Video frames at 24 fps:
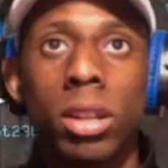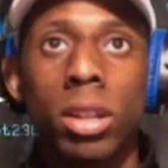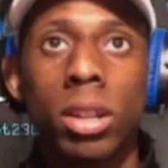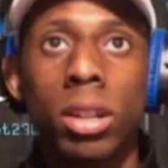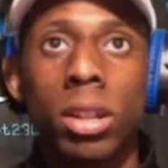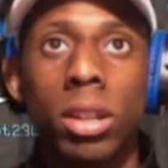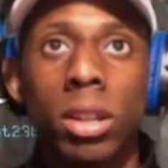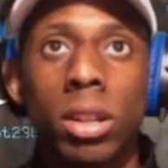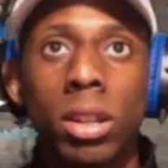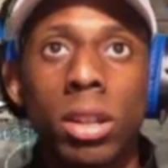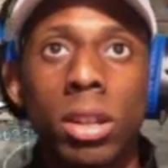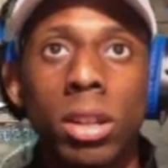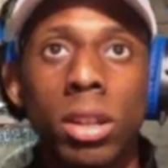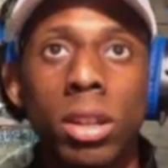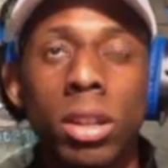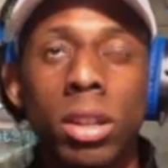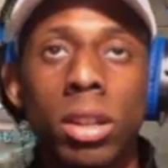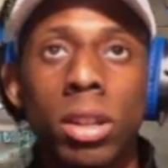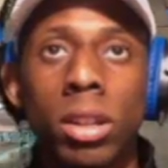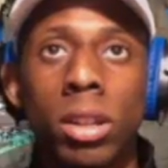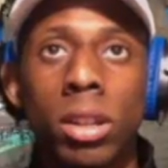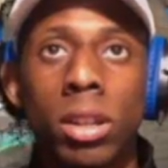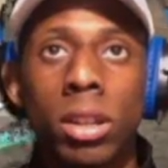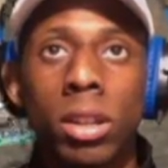
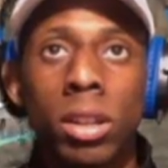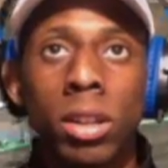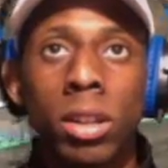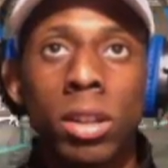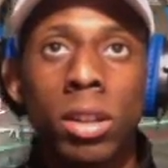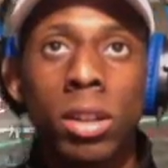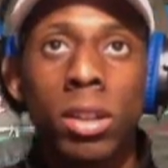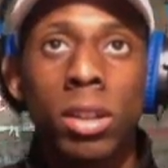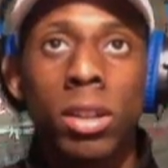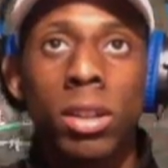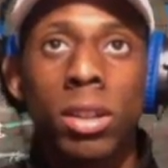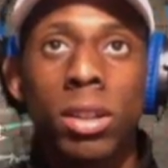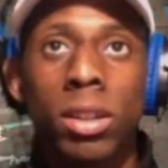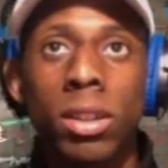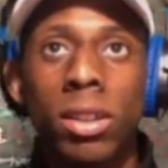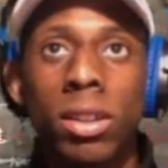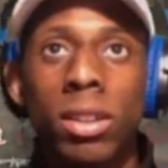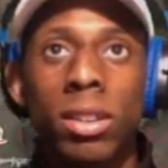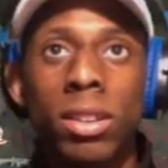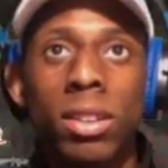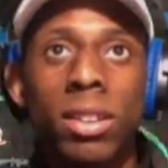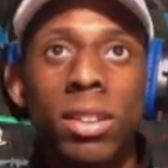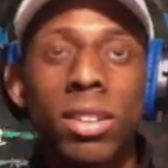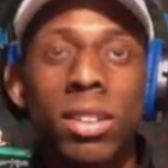
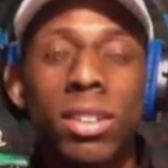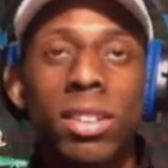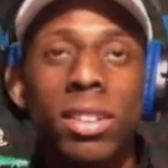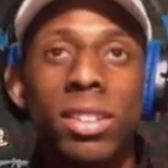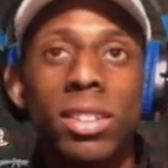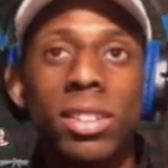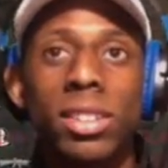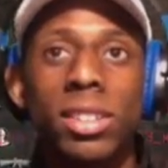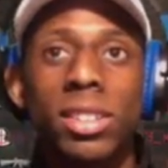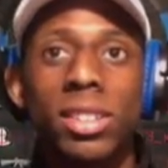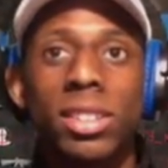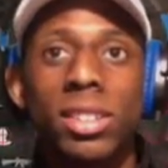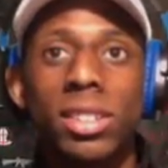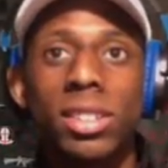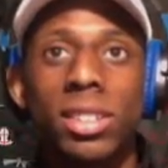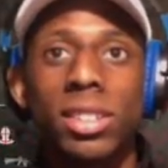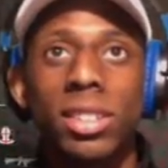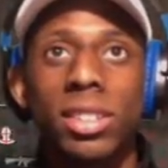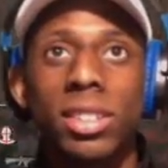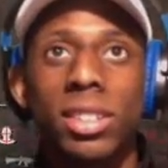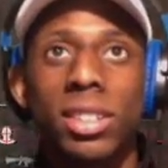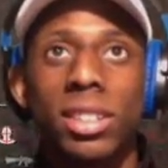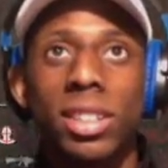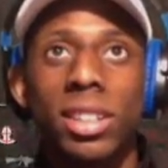
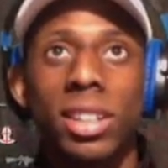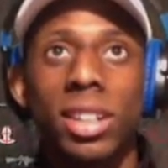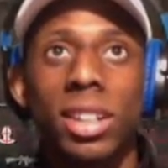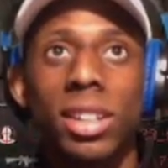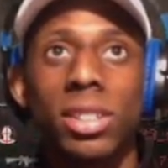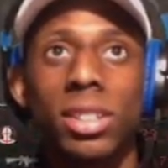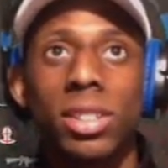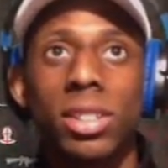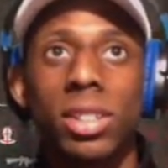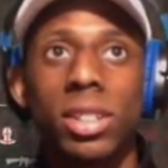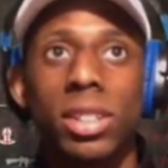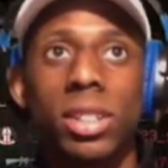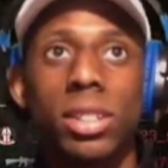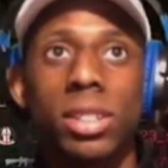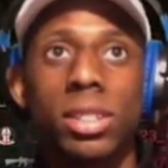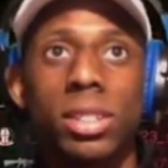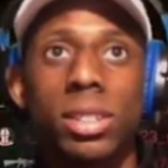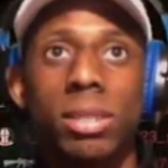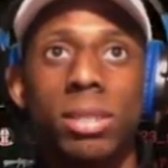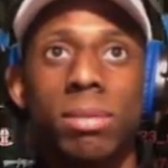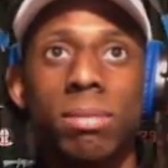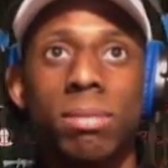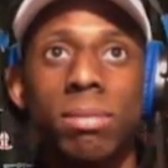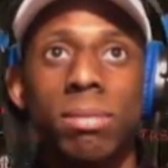(no one is talking)